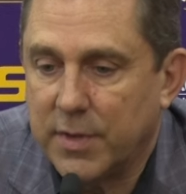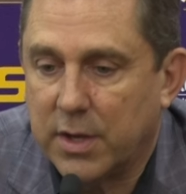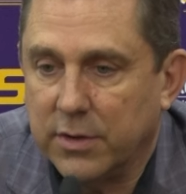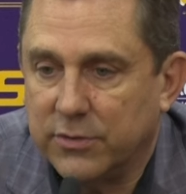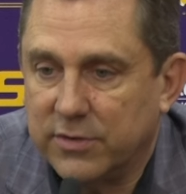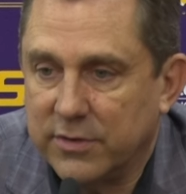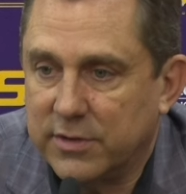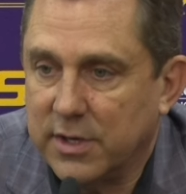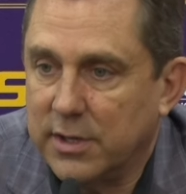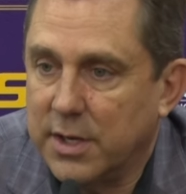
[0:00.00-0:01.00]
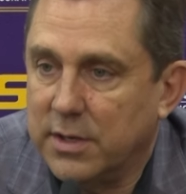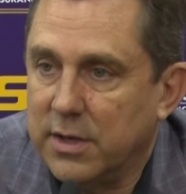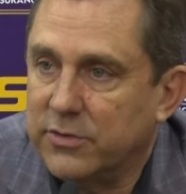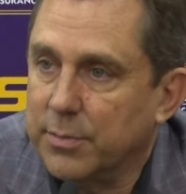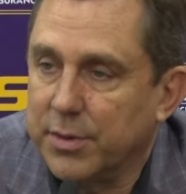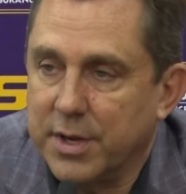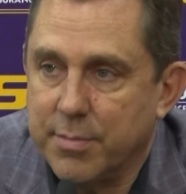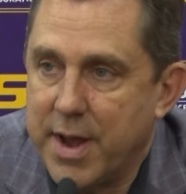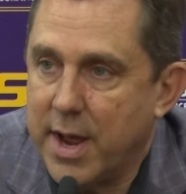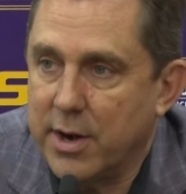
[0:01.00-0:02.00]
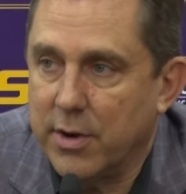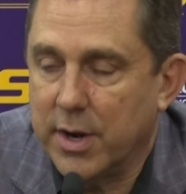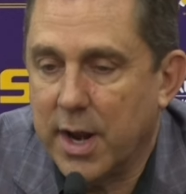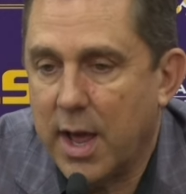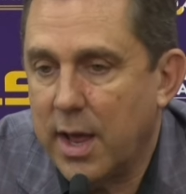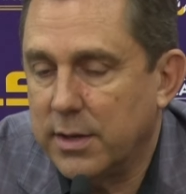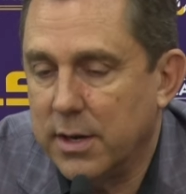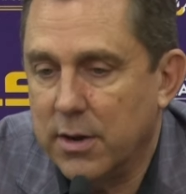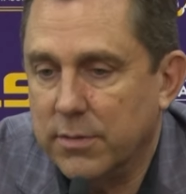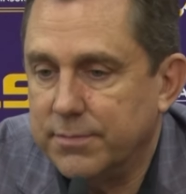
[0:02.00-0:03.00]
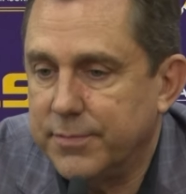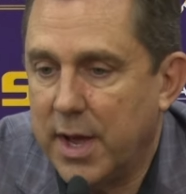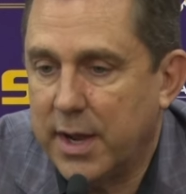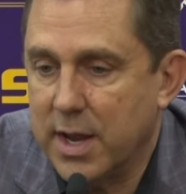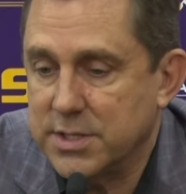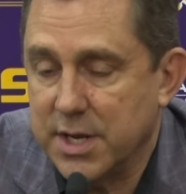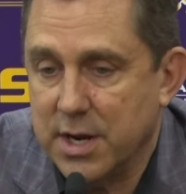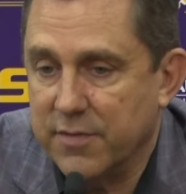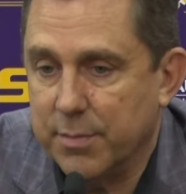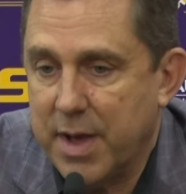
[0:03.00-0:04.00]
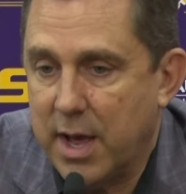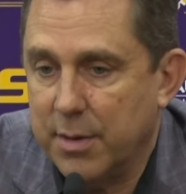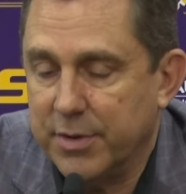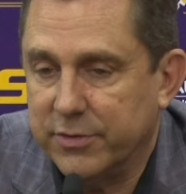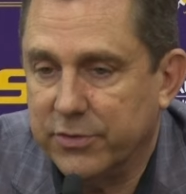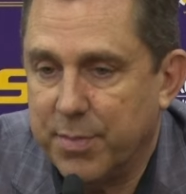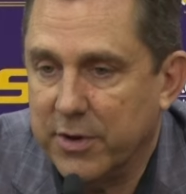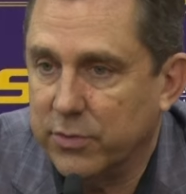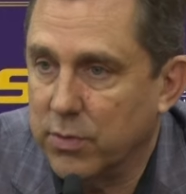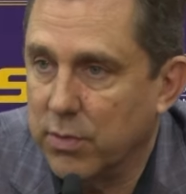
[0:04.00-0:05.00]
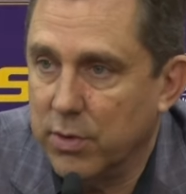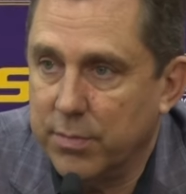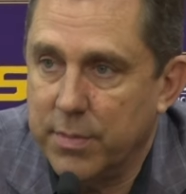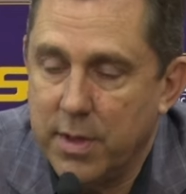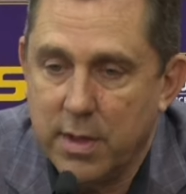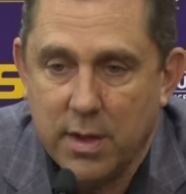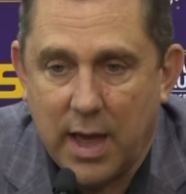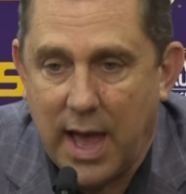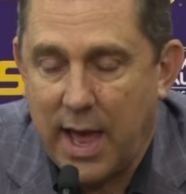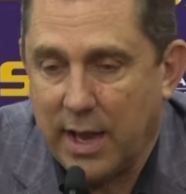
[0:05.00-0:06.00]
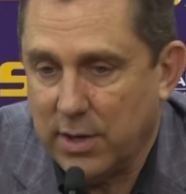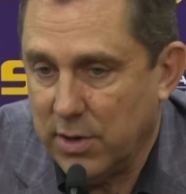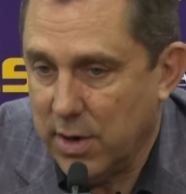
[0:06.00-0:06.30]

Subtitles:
consistently disciplined manner. And I can't say enough about them. It's a special group. I